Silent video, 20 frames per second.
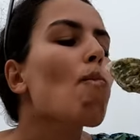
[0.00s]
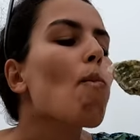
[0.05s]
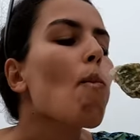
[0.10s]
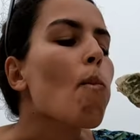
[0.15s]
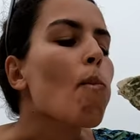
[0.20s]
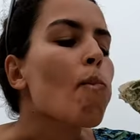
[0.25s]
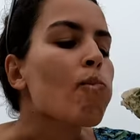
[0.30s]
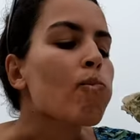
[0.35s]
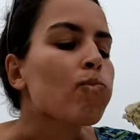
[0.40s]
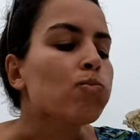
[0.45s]

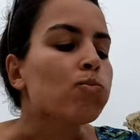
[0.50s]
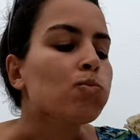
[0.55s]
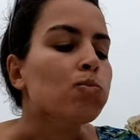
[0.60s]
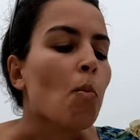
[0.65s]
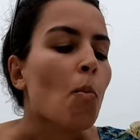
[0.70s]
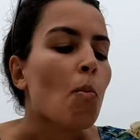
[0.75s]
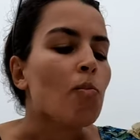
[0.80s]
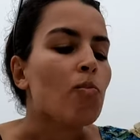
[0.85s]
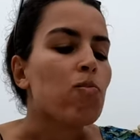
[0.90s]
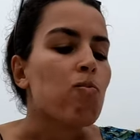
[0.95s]

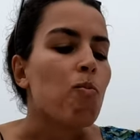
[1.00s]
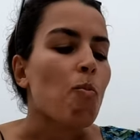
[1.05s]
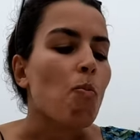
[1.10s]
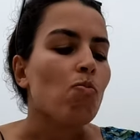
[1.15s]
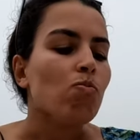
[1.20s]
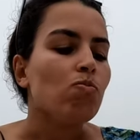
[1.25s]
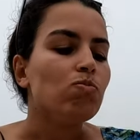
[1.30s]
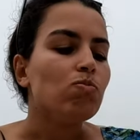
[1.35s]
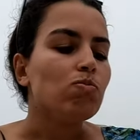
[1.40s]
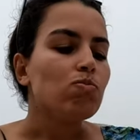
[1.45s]
Mmm.
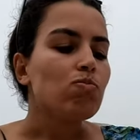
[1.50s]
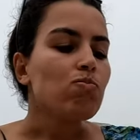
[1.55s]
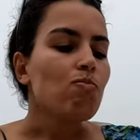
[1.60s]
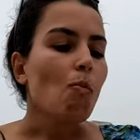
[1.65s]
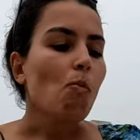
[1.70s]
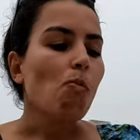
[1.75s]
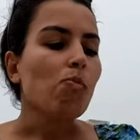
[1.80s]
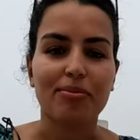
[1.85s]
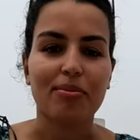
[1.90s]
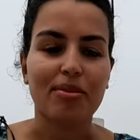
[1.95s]

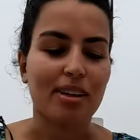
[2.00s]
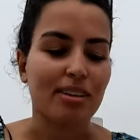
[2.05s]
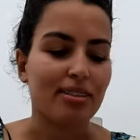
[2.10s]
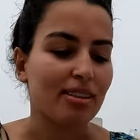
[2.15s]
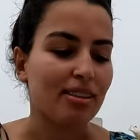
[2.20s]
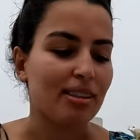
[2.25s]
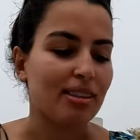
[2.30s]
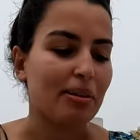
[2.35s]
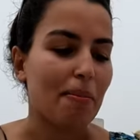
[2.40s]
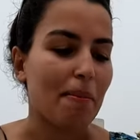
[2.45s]

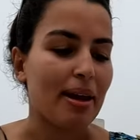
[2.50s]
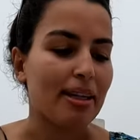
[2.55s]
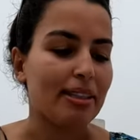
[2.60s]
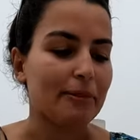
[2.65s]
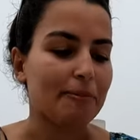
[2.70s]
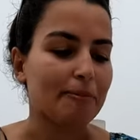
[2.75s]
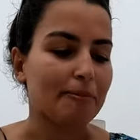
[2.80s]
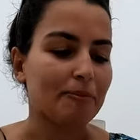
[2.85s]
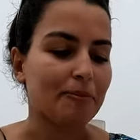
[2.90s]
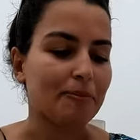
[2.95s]
This is amazing.